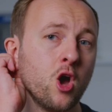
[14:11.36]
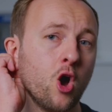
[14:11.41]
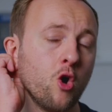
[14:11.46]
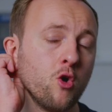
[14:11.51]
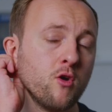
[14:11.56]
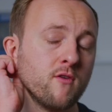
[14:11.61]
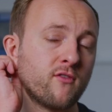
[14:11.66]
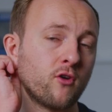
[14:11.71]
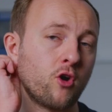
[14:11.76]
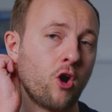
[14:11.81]

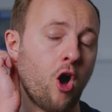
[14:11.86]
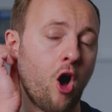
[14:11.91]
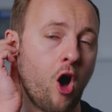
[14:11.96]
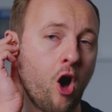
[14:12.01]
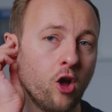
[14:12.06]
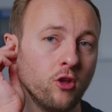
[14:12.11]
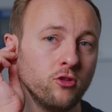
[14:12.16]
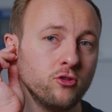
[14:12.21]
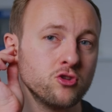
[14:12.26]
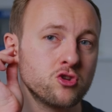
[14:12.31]
over
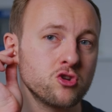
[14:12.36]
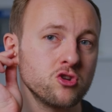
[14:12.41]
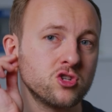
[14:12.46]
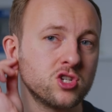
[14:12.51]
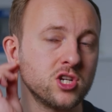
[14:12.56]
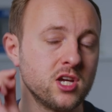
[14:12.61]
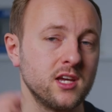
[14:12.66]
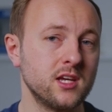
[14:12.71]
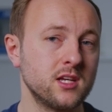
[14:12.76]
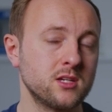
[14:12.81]

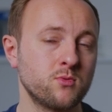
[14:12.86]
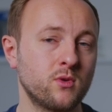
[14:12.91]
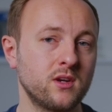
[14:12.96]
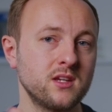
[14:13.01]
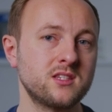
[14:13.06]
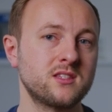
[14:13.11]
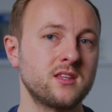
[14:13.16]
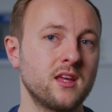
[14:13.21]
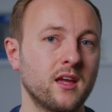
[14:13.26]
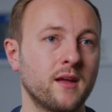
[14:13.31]
100 years, well,
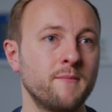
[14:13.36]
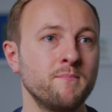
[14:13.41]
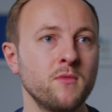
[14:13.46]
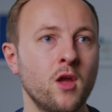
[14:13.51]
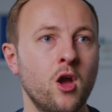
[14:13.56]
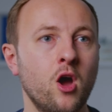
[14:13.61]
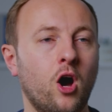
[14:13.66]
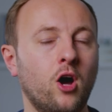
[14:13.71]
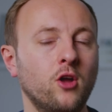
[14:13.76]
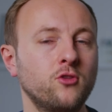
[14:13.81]
let's think
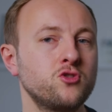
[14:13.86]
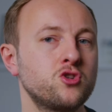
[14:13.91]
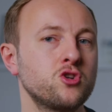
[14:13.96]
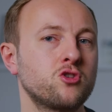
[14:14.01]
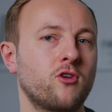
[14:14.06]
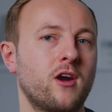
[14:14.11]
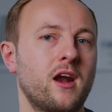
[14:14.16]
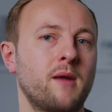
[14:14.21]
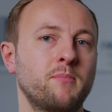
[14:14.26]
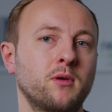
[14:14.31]
100
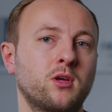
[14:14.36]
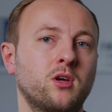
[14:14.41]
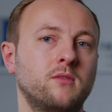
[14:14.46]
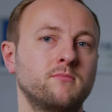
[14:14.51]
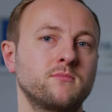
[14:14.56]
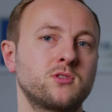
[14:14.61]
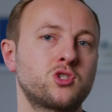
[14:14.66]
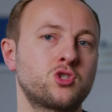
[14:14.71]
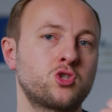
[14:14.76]
grand becomes